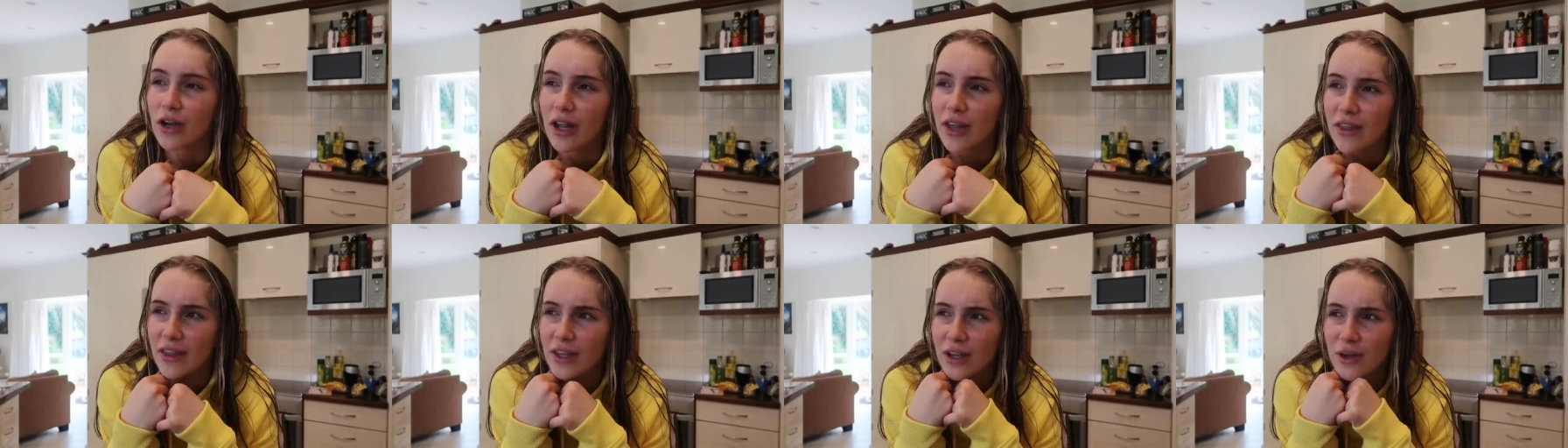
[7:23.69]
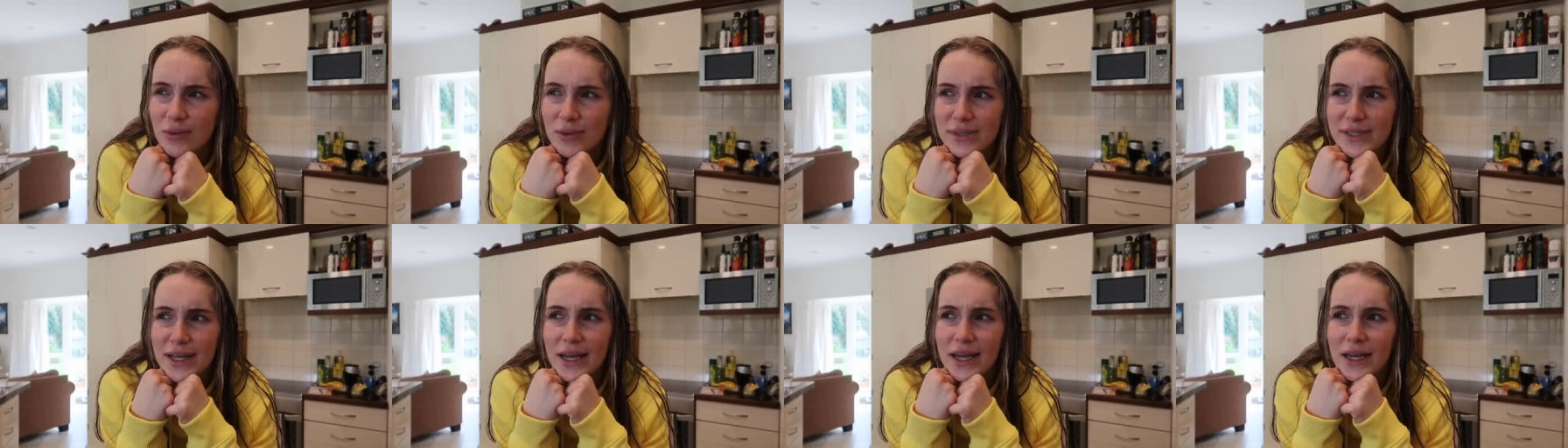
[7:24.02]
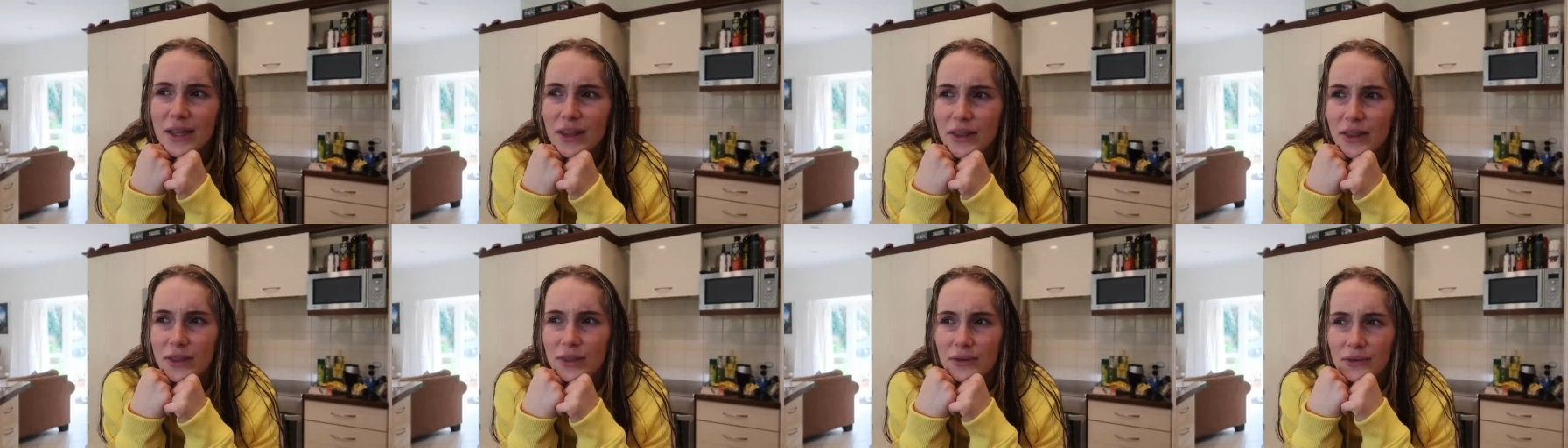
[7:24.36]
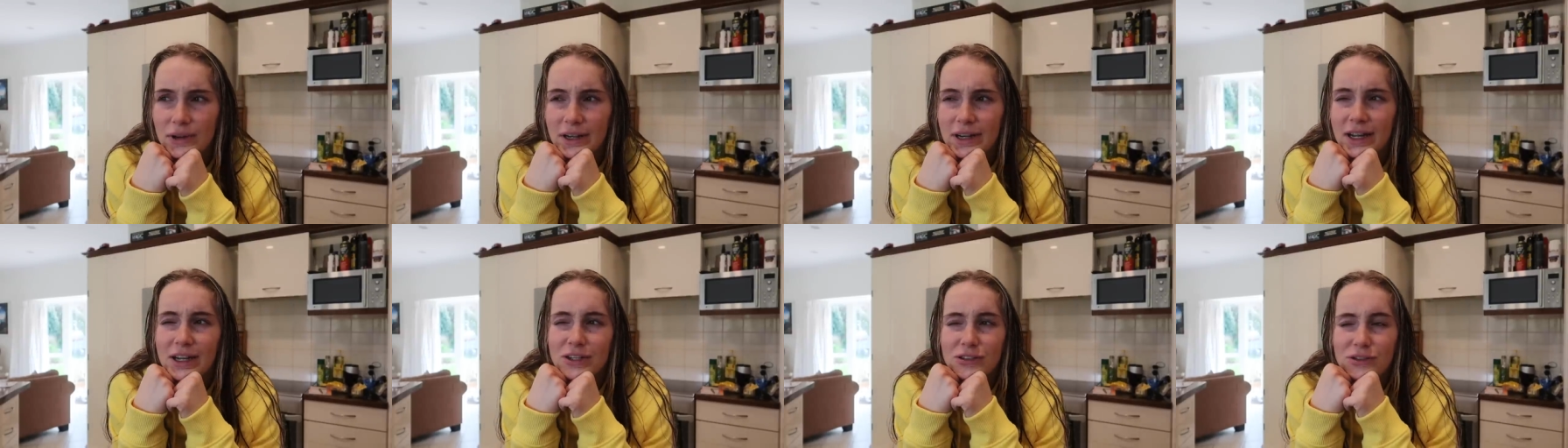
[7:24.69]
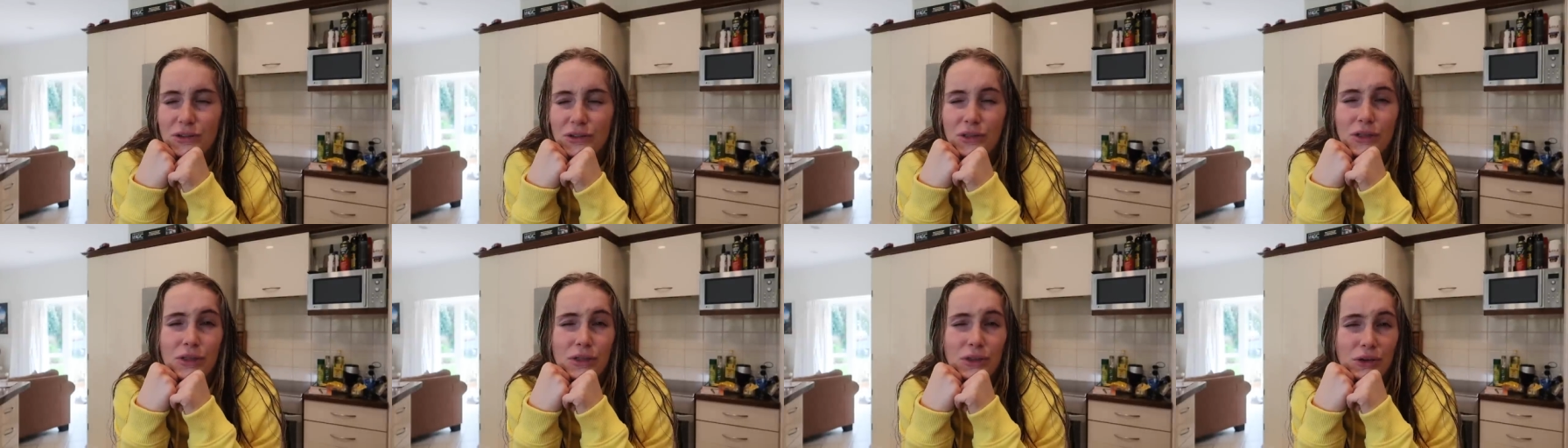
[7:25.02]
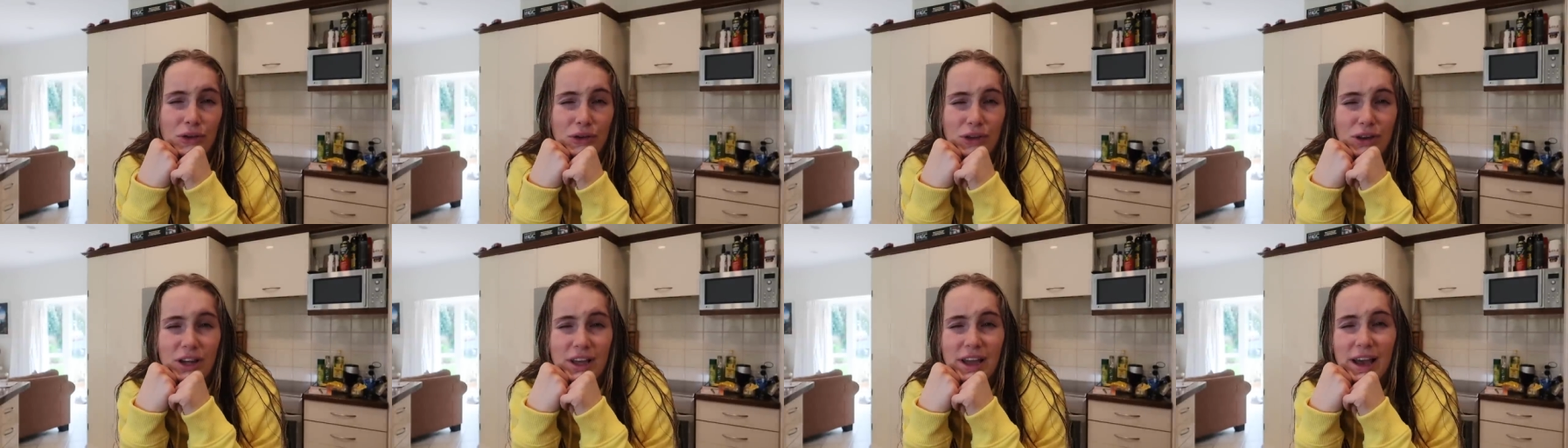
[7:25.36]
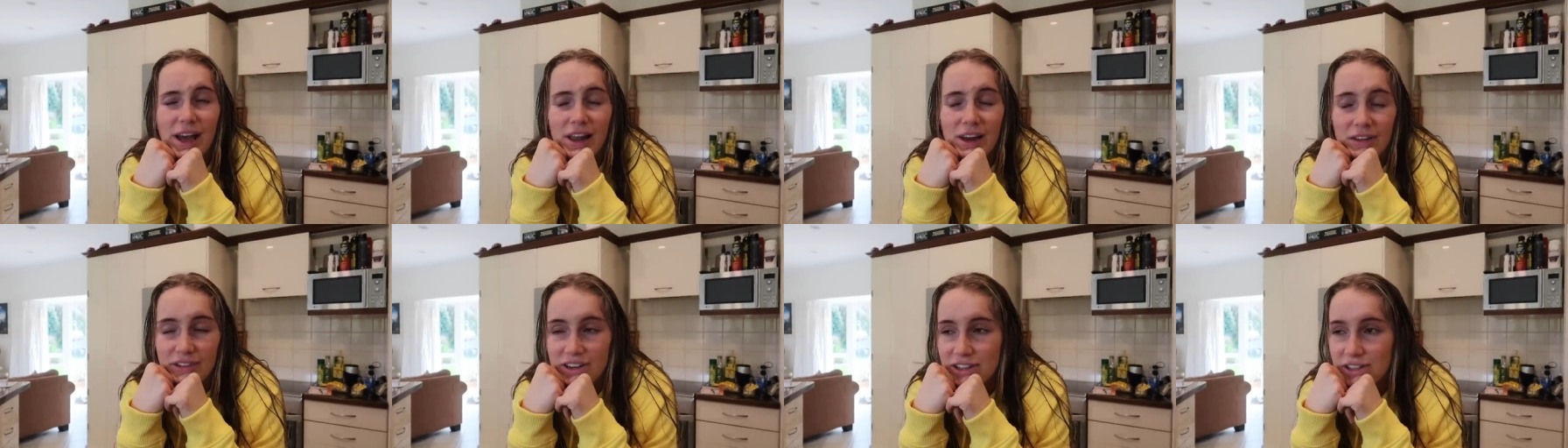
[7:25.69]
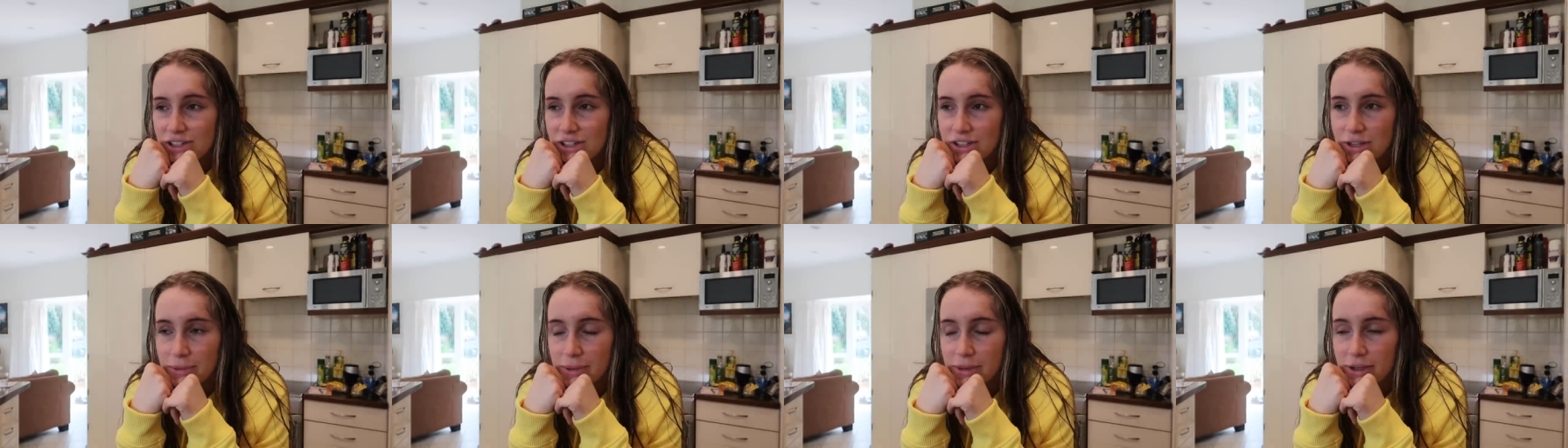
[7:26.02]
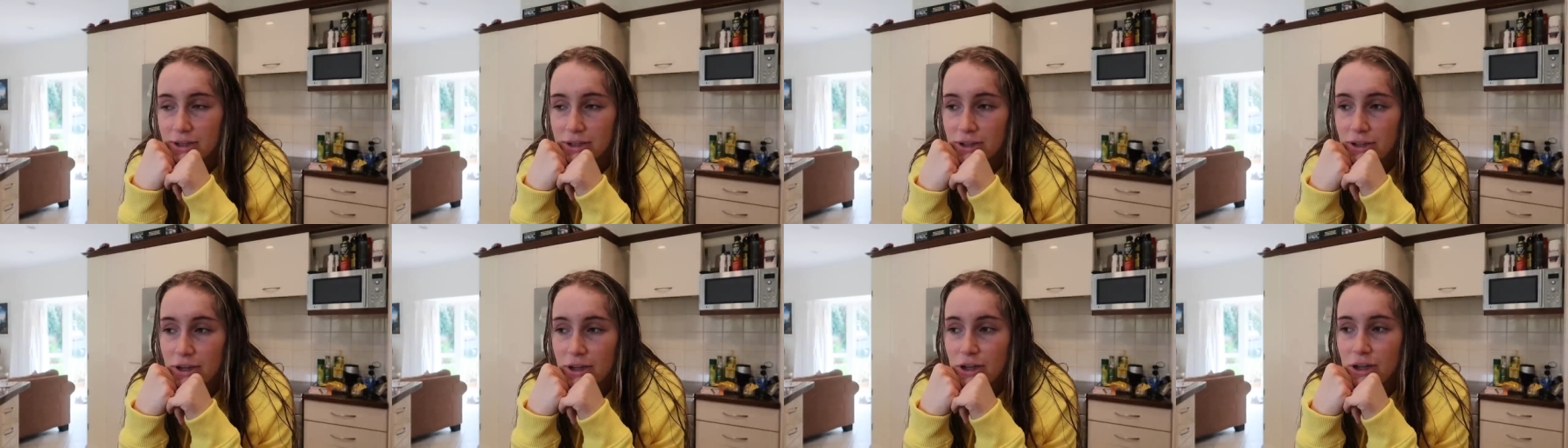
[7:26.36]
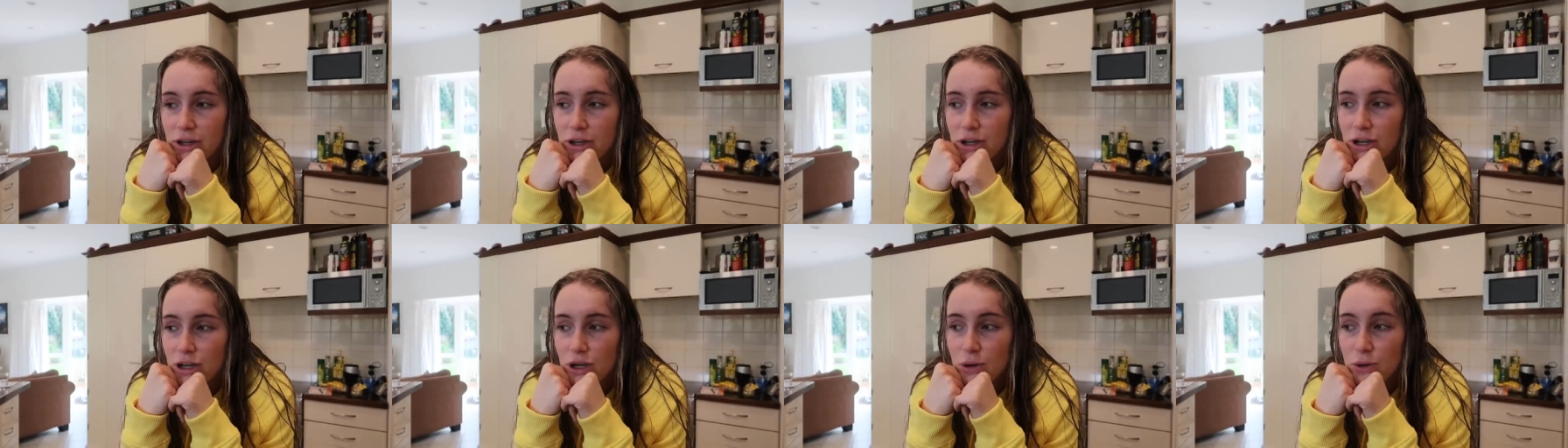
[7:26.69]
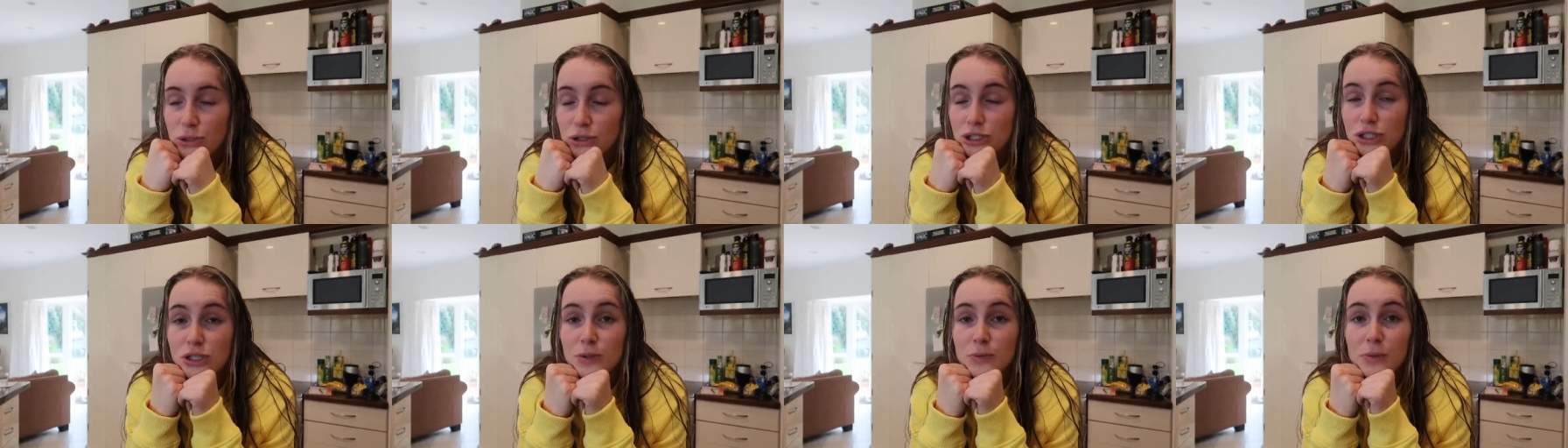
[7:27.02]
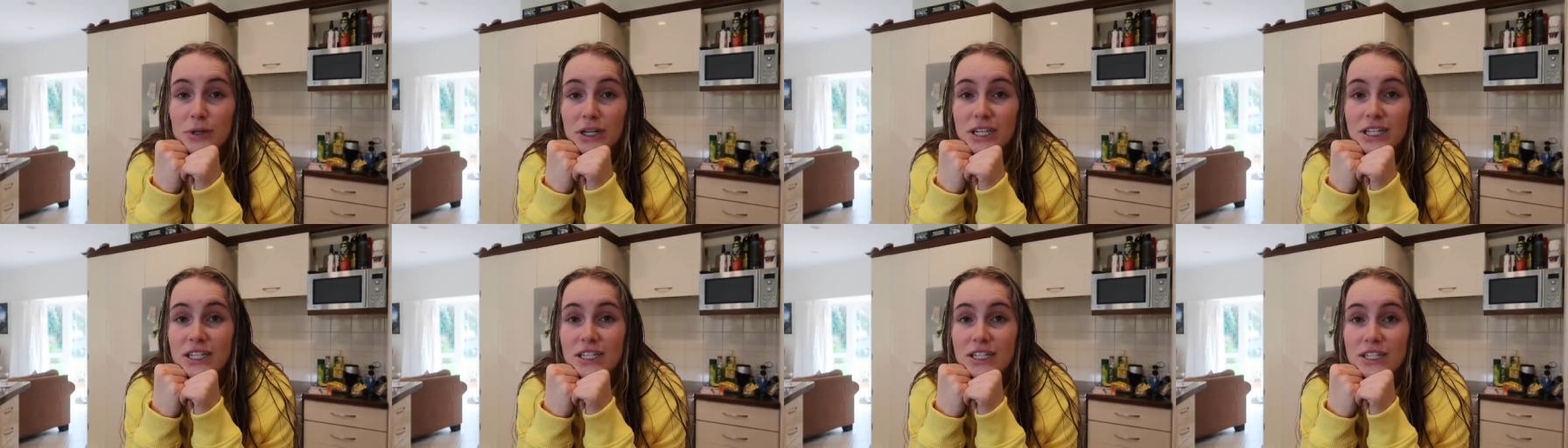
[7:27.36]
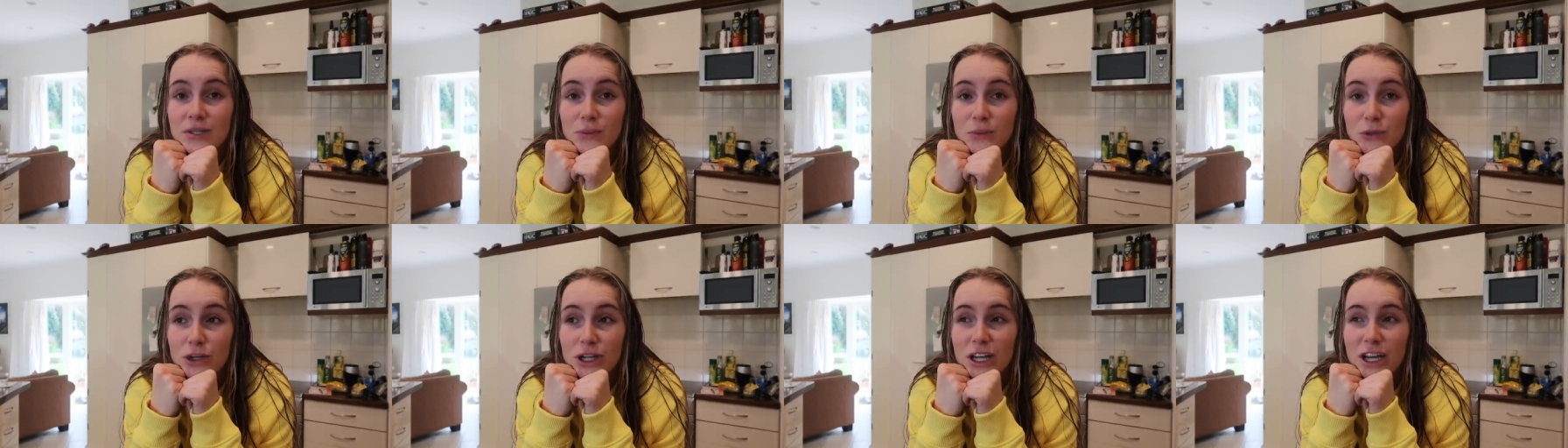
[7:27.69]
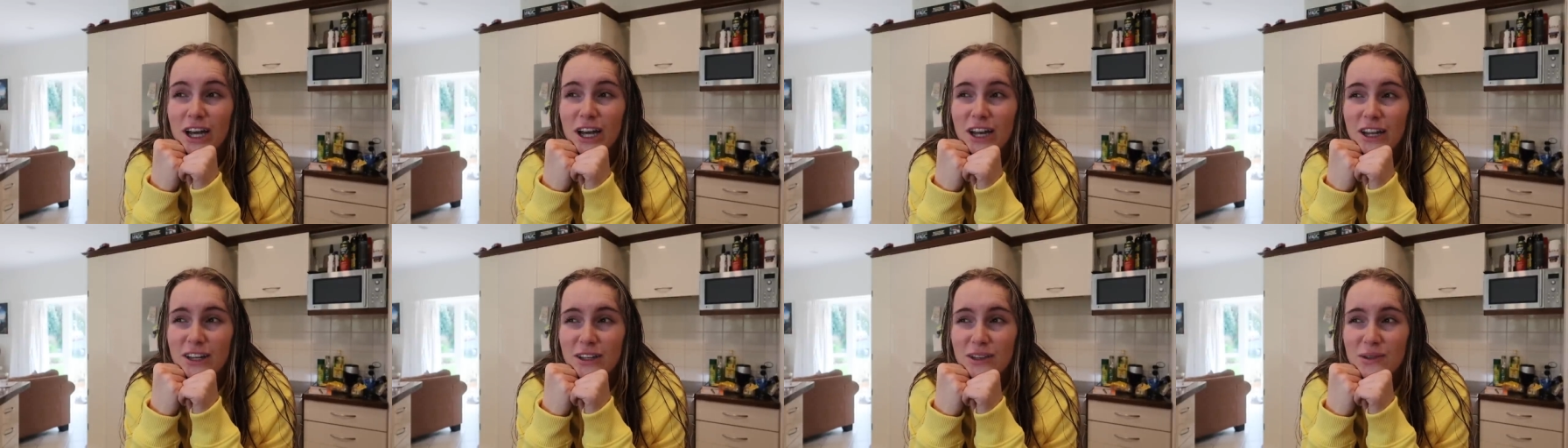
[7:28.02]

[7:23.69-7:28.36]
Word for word: I think it was like 330 calories or something, which is a pretty decent workout.